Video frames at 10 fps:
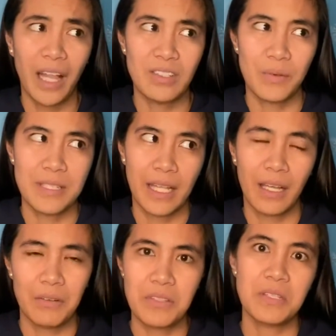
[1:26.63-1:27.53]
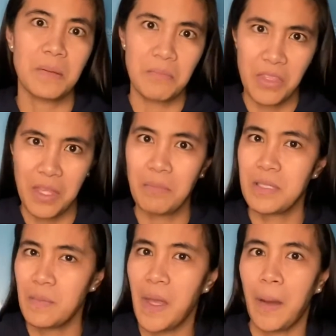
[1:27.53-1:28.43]
So I was like, something
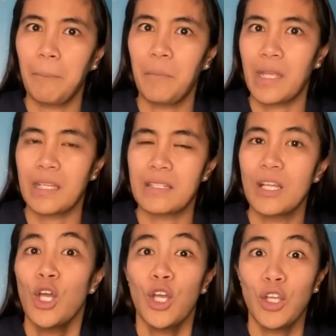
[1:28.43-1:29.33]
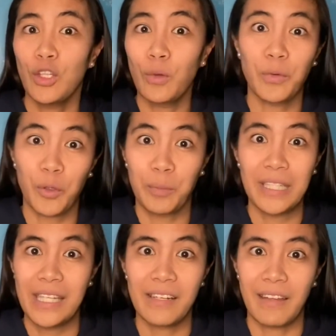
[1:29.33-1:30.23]
must be up, because you don't normally
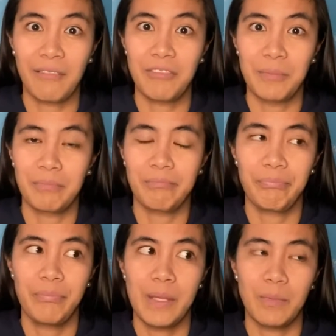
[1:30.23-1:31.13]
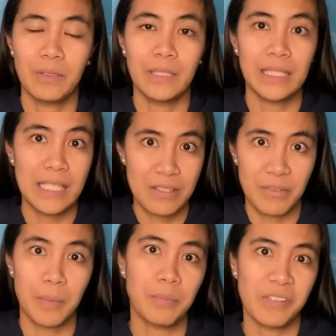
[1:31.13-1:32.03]
hear that from people, at least
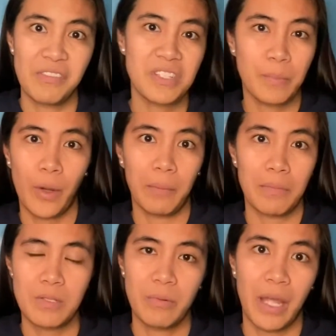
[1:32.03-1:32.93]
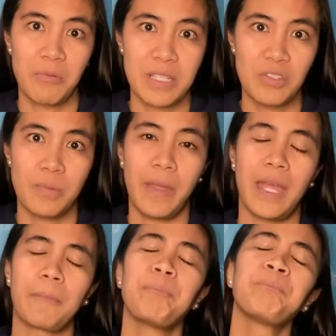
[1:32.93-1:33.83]
from my previous appointments when I was in Japan.